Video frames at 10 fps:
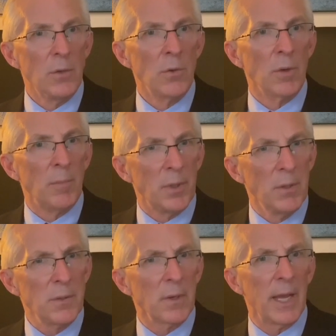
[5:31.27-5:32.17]
Your
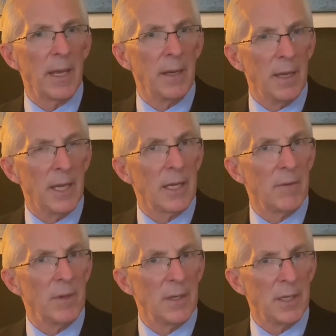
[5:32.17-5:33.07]
abuser had
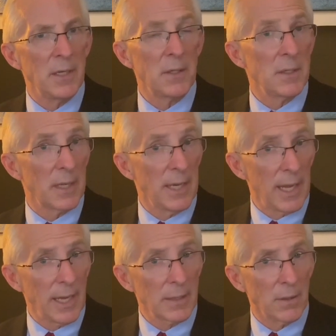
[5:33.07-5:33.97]
negative intentions and he
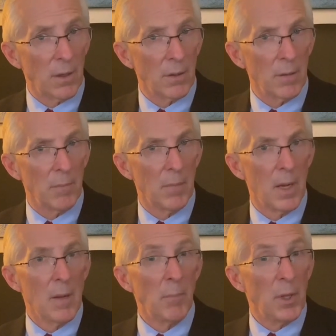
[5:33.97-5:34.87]
acted on them,
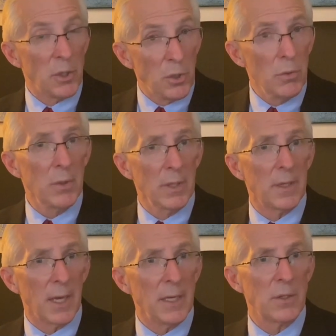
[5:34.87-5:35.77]
but you can
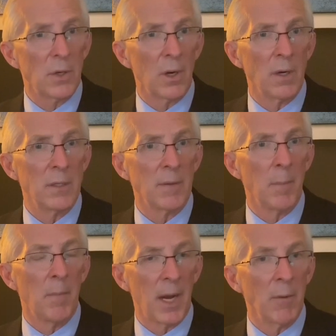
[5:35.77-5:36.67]
take charge
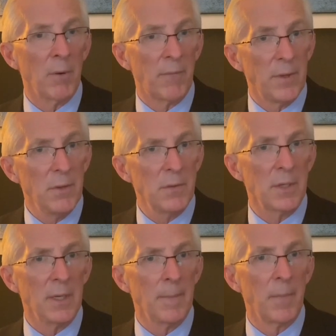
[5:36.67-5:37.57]
by
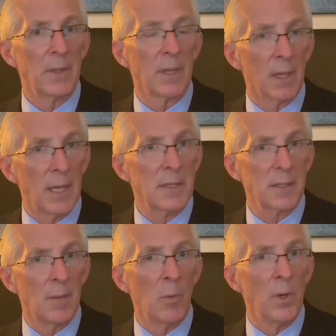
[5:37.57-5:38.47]
refusing to let
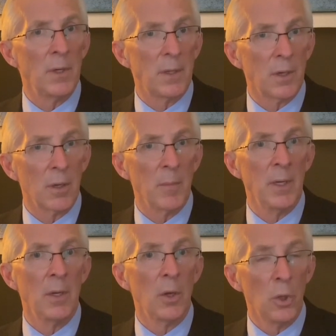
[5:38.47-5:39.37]
someone
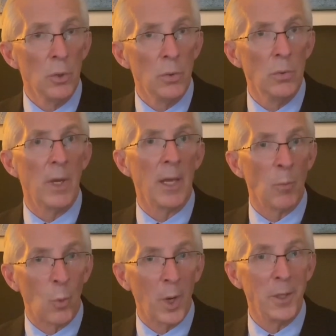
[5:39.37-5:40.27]
determine who and
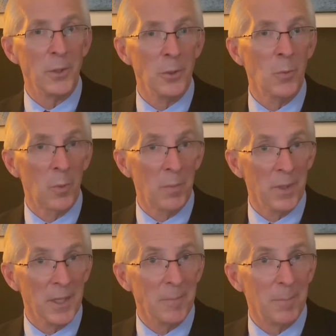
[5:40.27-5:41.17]
what you will
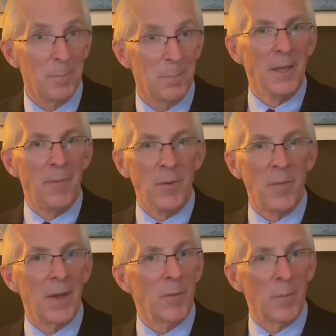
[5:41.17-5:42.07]
be. If
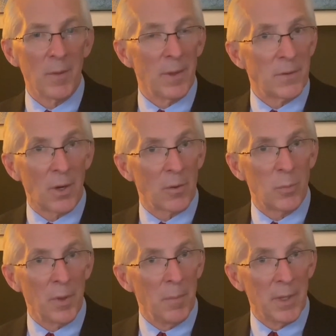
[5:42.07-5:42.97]
you've ever talked
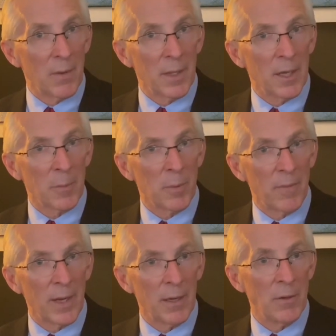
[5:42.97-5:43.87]
with a mental health
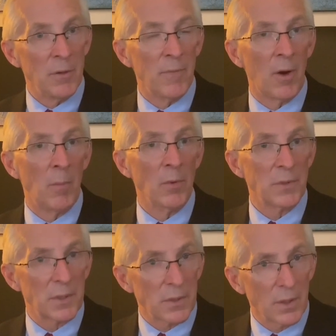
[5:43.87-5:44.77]
provider, you've
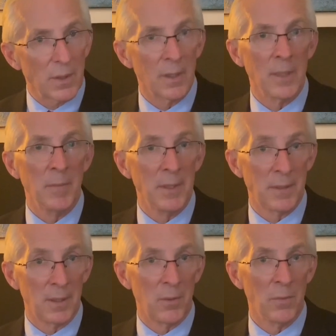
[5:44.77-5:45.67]
almost certainly been
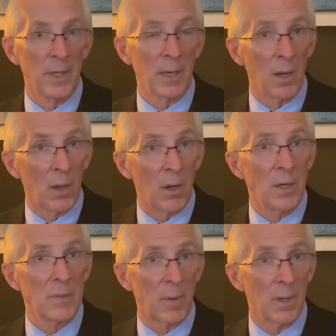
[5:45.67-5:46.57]
told that a
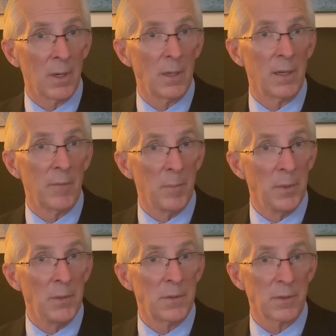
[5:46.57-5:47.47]
large part of
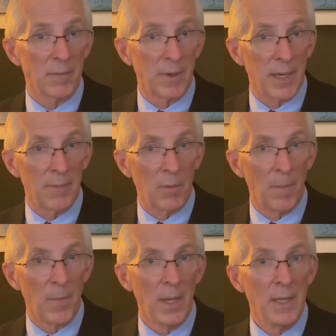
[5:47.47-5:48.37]
abuse
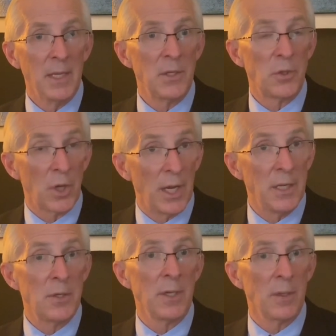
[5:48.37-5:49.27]
survival is
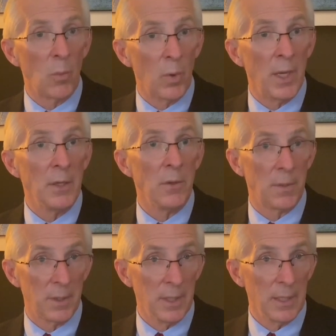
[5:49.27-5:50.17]
changing the way you
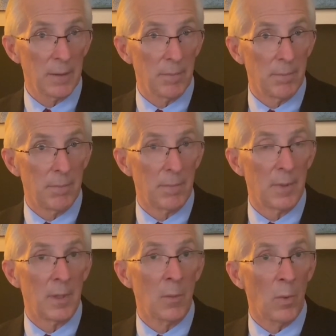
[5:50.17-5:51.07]
think.
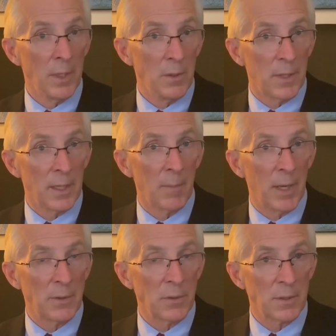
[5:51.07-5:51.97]
The way you think
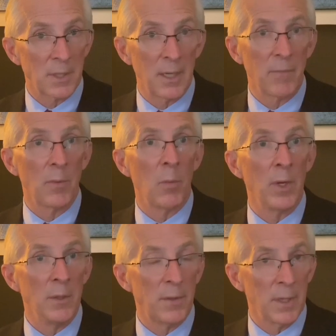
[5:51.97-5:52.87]
about yourself, the
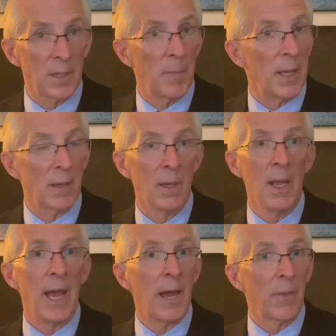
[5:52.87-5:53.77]
way you think about
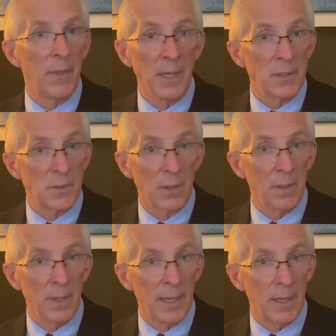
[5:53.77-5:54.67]
how things
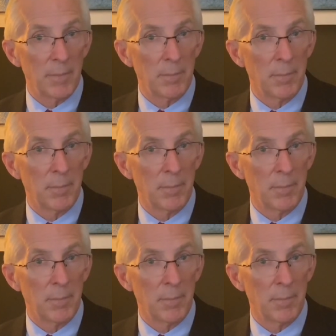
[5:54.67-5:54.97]
turned out.